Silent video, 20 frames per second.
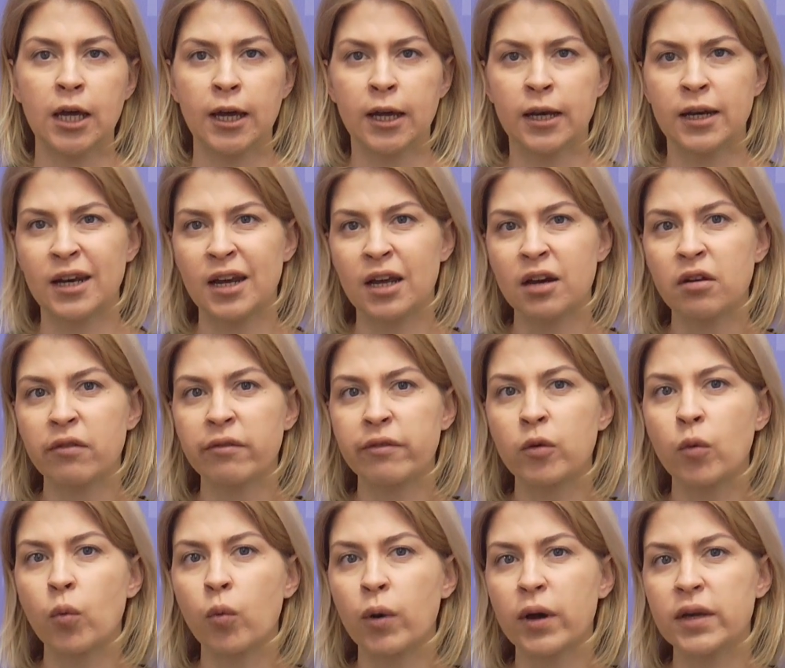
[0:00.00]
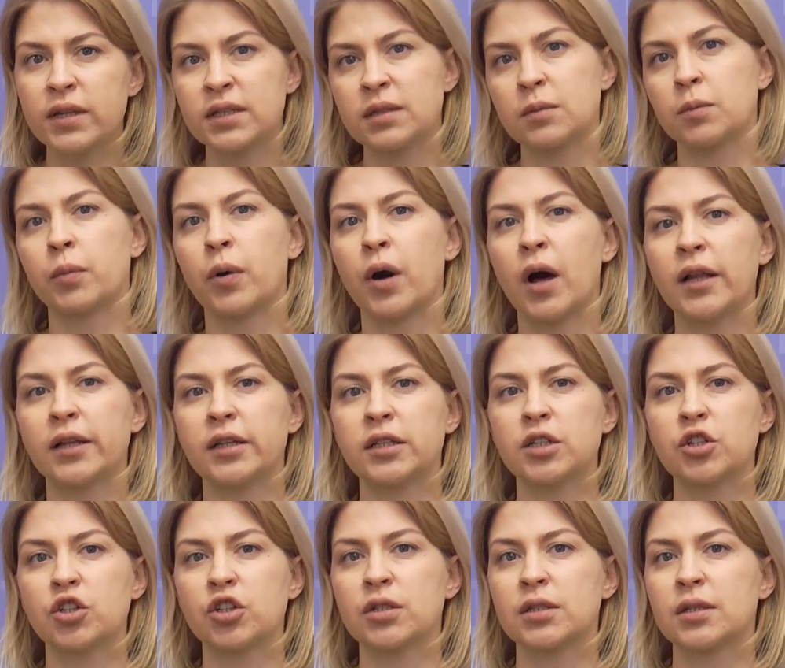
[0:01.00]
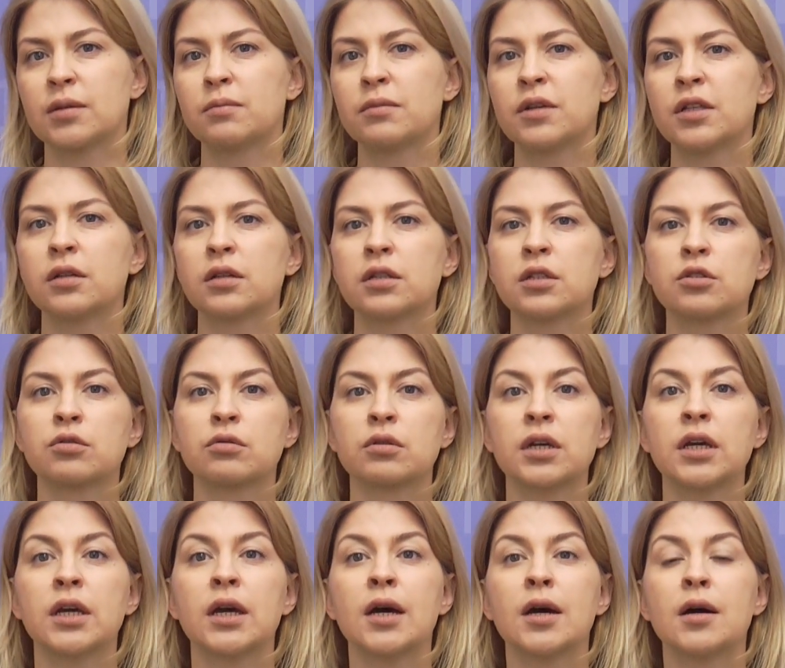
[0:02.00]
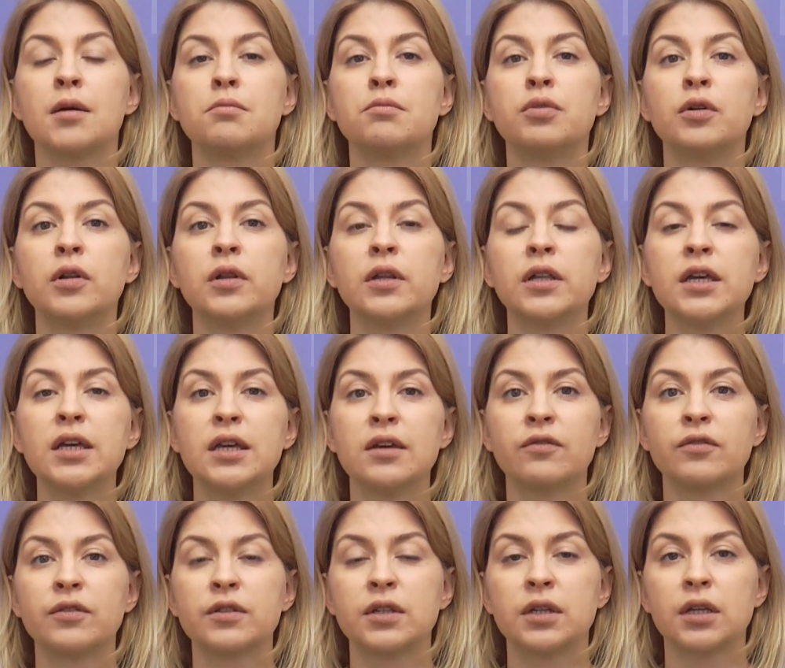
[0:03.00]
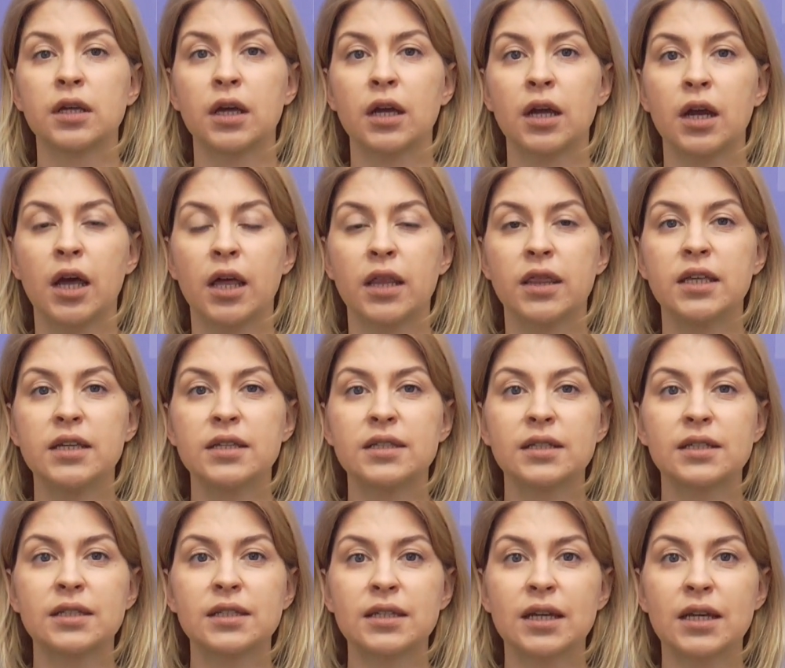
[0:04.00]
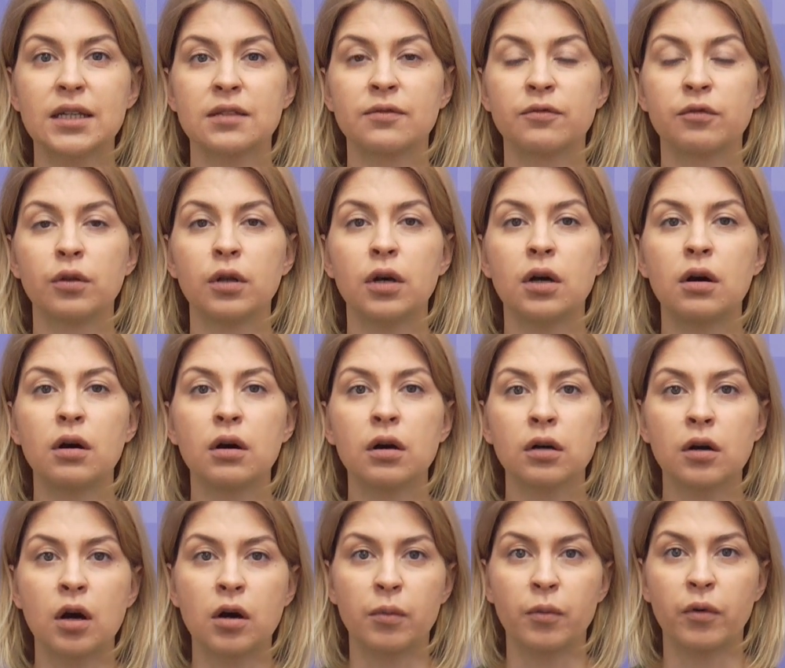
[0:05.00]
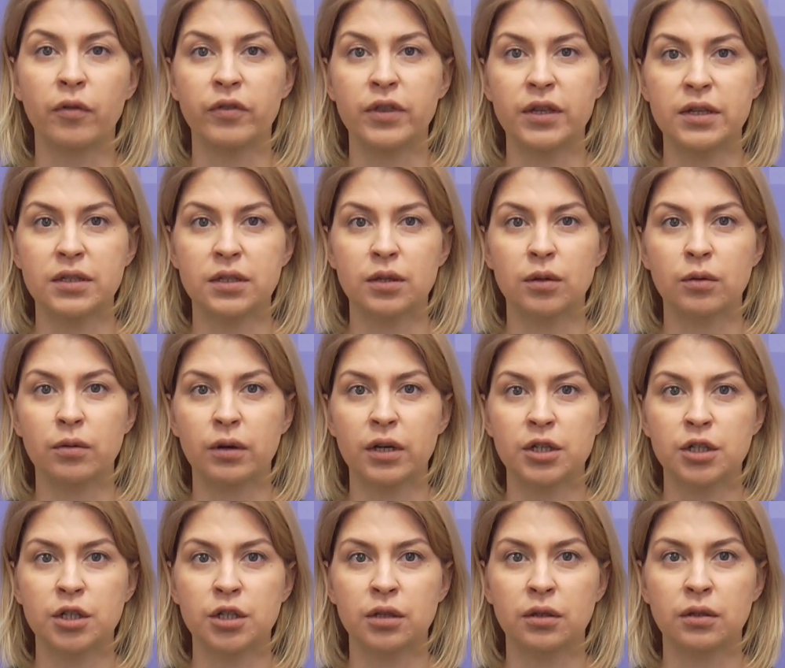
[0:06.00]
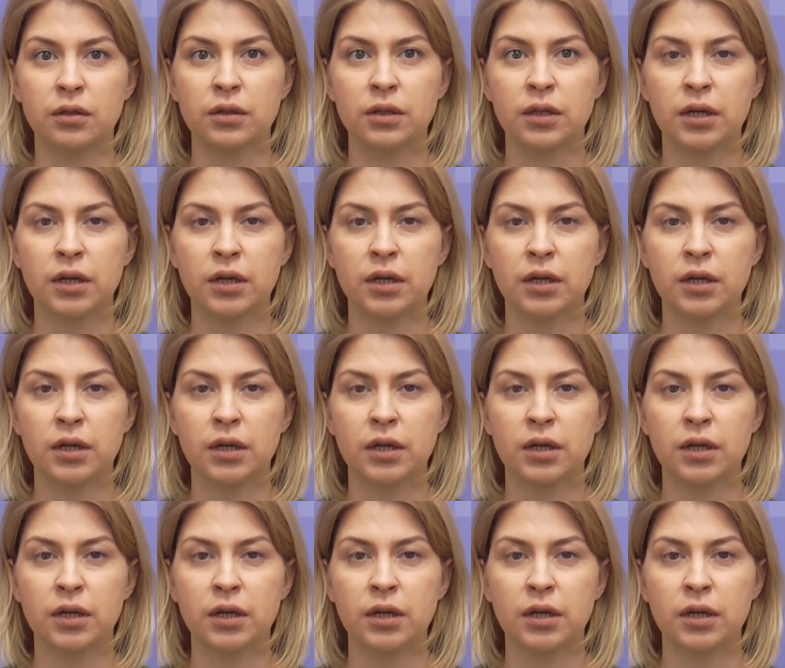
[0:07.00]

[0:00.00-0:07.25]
None of the Western politicians and military believed the successful outcome of this aggression,